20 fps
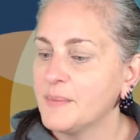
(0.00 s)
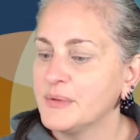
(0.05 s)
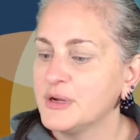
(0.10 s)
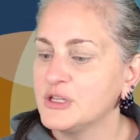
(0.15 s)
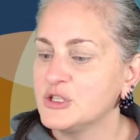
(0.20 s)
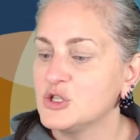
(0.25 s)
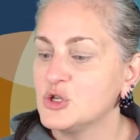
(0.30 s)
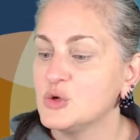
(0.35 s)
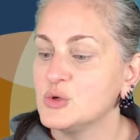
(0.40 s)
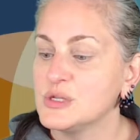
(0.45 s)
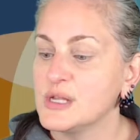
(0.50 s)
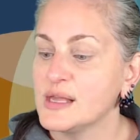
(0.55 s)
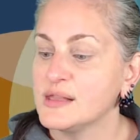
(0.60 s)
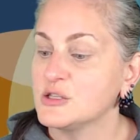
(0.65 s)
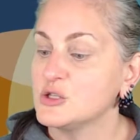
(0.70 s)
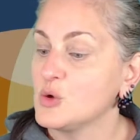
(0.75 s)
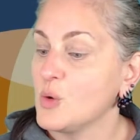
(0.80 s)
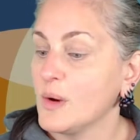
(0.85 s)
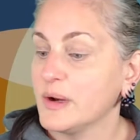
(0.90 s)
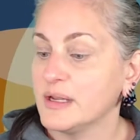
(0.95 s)
Tuesday the
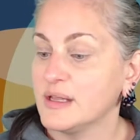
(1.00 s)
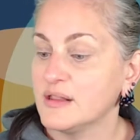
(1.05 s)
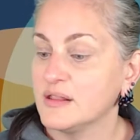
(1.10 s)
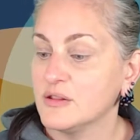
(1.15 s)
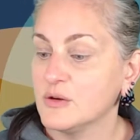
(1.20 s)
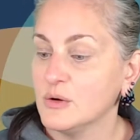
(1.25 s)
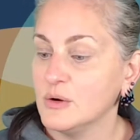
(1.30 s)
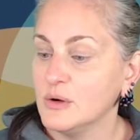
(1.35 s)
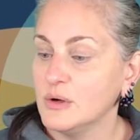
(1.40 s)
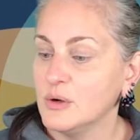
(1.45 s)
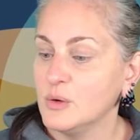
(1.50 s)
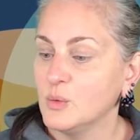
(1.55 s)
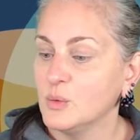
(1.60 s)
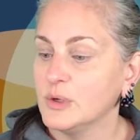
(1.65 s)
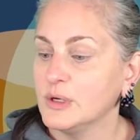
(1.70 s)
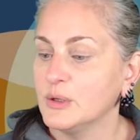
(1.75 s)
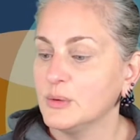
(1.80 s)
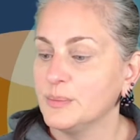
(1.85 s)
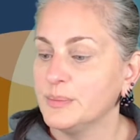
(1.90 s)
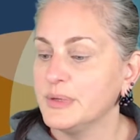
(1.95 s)
23rd
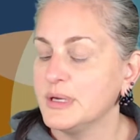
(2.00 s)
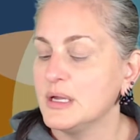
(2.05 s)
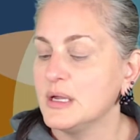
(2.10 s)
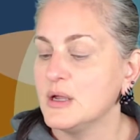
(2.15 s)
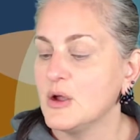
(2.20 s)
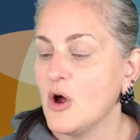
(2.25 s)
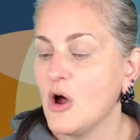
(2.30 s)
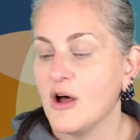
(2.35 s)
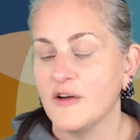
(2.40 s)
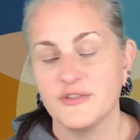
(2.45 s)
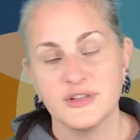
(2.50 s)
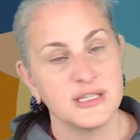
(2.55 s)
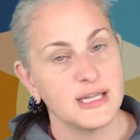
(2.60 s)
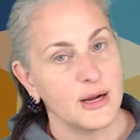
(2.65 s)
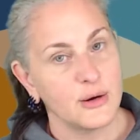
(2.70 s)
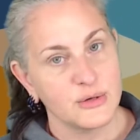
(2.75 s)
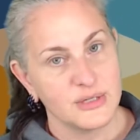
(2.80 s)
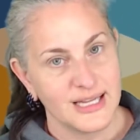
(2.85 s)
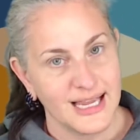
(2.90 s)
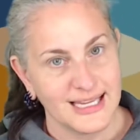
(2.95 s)
will be Office
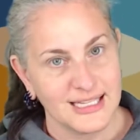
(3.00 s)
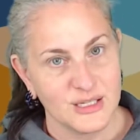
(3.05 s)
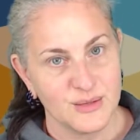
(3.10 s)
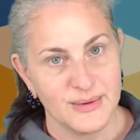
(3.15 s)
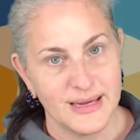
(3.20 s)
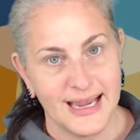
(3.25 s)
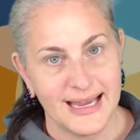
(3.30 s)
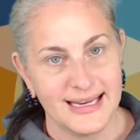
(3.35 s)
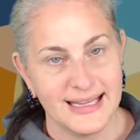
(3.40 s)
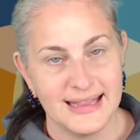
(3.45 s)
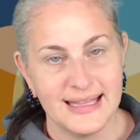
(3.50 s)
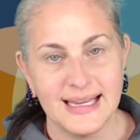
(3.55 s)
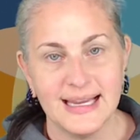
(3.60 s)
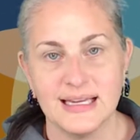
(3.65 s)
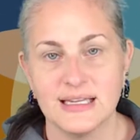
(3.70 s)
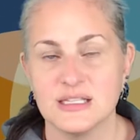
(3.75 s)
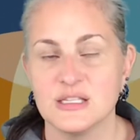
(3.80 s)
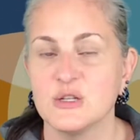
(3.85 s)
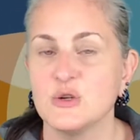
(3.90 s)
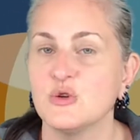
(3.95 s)
Hours Ask Me Anything at
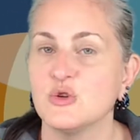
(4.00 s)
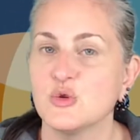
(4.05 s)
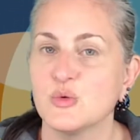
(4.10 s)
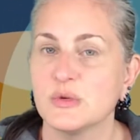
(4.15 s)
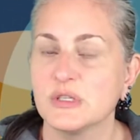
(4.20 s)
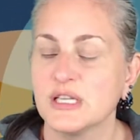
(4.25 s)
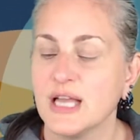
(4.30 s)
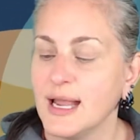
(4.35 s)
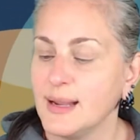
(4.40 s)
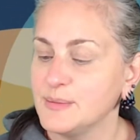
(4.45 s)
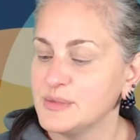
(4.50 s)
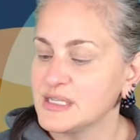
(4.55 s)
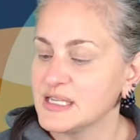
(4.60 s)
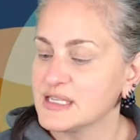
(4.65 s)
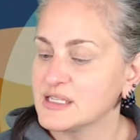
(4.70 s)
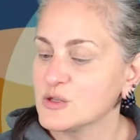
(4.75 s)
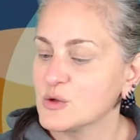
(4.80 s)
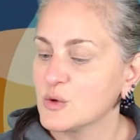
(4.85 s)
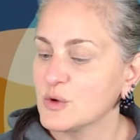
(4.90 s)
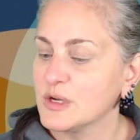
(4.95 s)
its usual time,
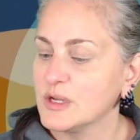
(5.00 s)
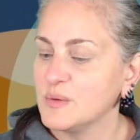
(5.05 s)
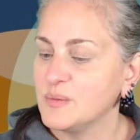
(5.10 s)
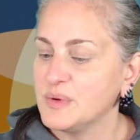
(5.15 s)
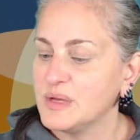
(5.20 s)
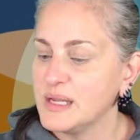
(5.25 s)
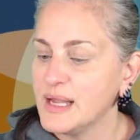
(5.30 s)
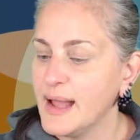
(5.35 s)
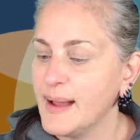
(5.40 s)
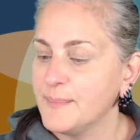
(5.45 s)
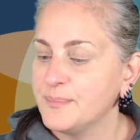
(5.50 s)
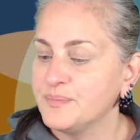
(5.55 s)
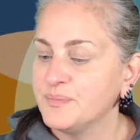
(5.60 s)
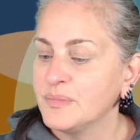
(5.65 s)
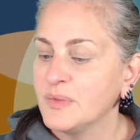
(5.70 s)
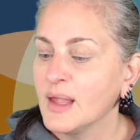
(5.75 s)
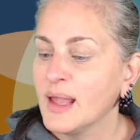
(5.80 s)
6:30 p.m.